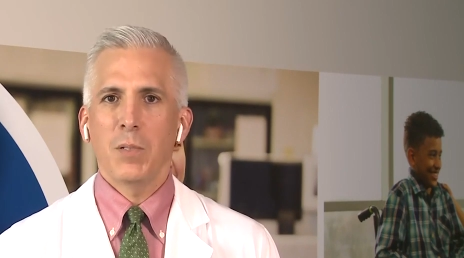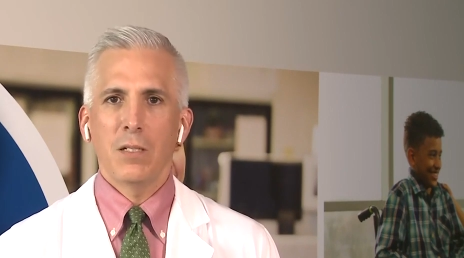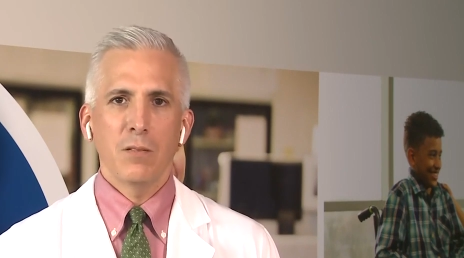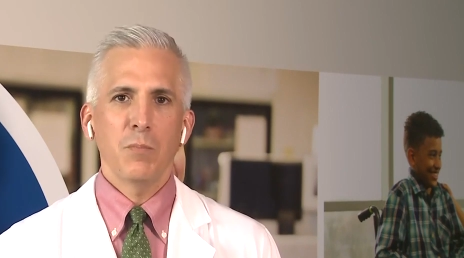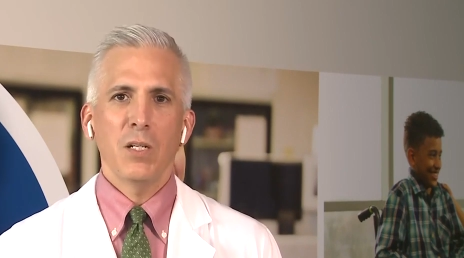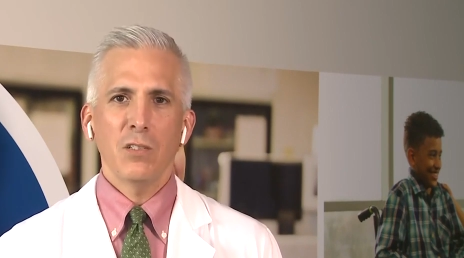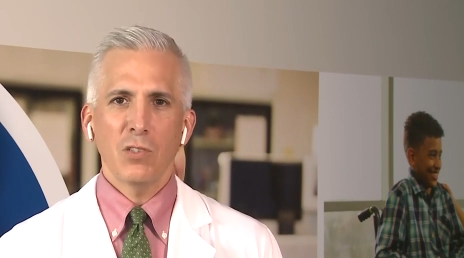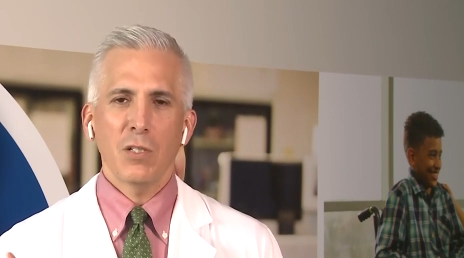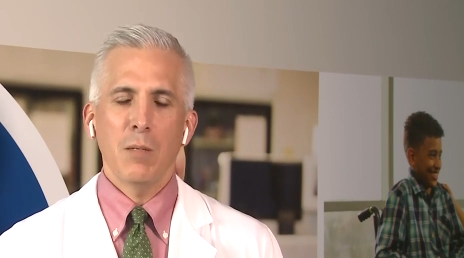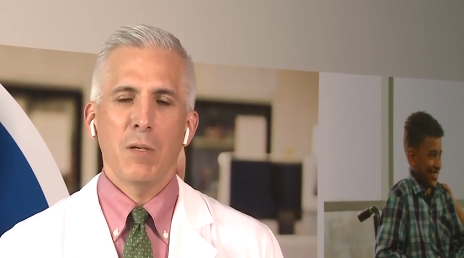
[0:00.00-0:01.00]
Speaker 1: but, but
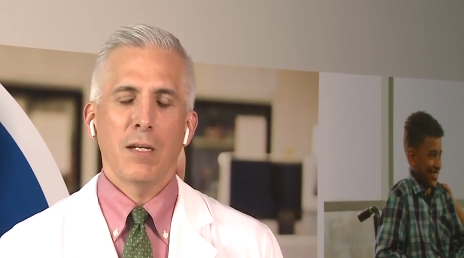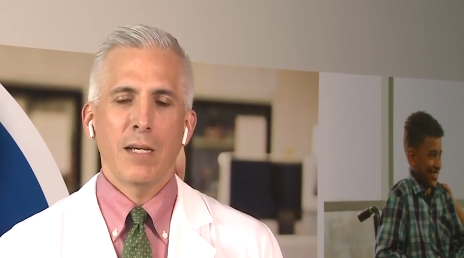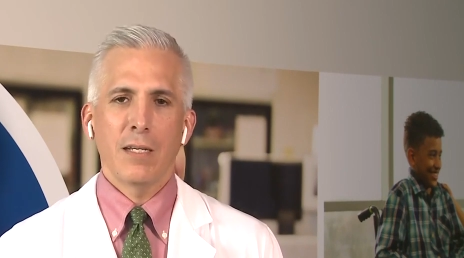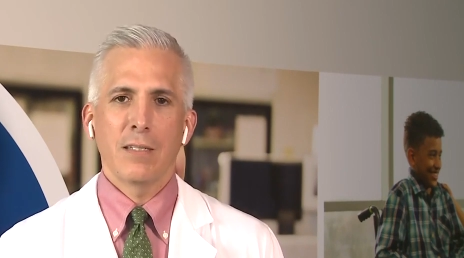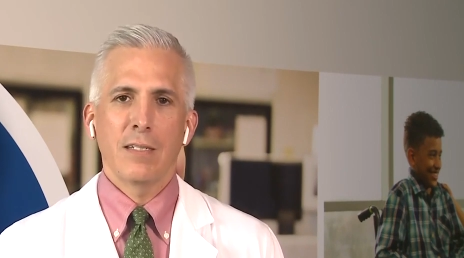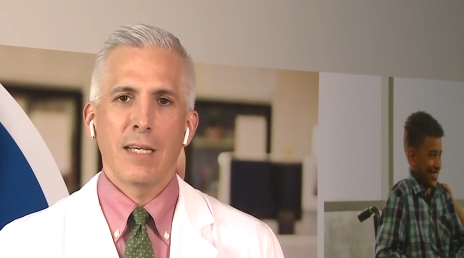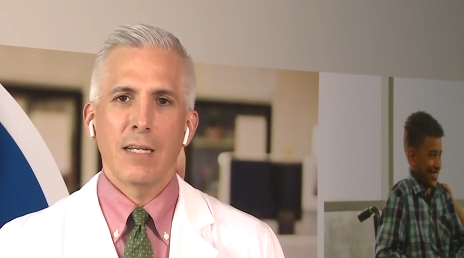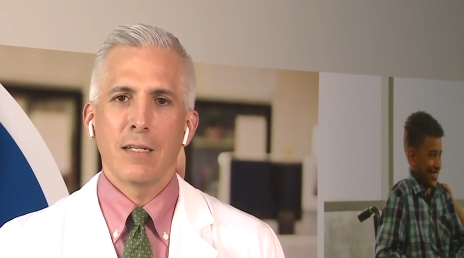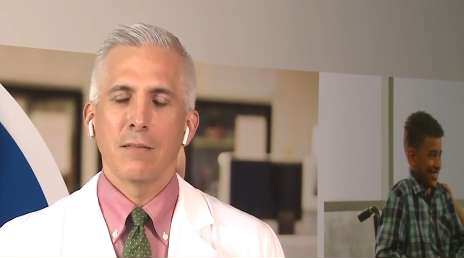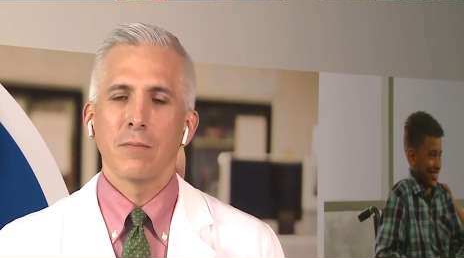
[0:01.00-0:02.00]
also keeping an eye on the
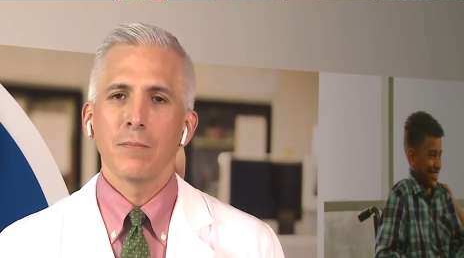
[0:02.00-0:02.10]
data.